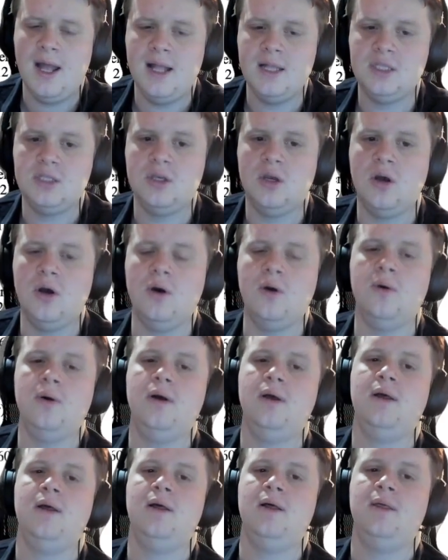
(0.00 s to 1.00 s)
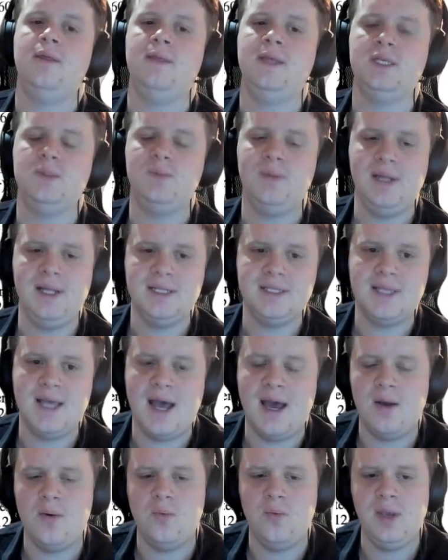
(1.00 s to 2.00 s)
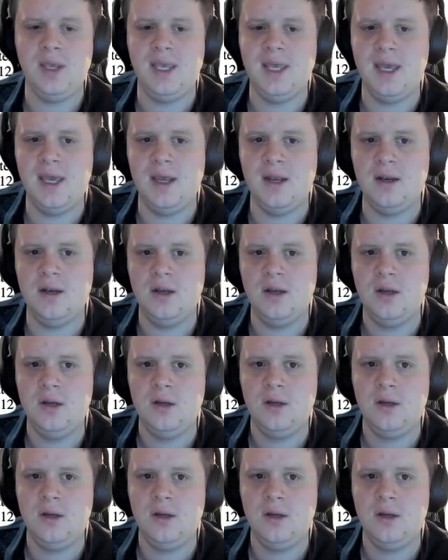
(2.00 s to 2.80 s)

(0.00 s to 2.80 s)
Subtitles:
And so this means that we can,